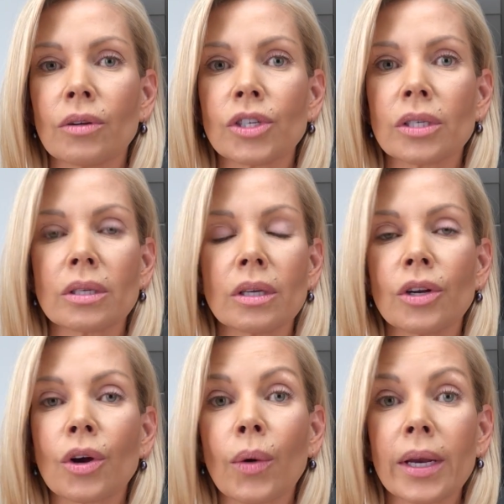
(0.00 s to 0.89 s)
just
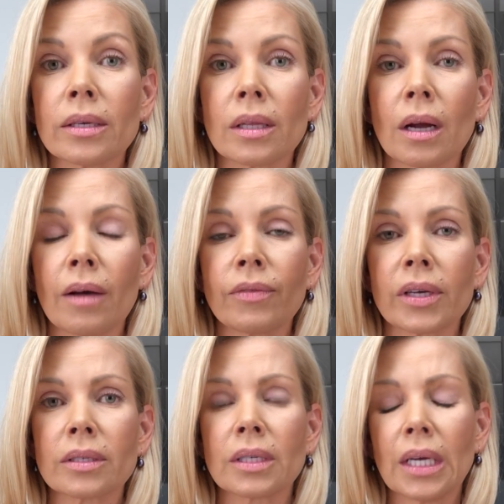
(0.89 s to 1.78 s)
going into the
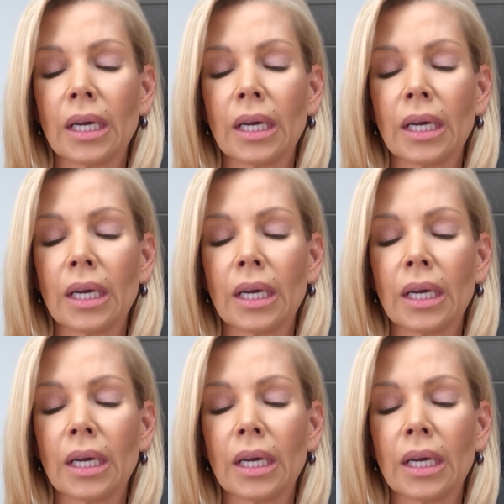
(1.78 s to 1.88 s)
office.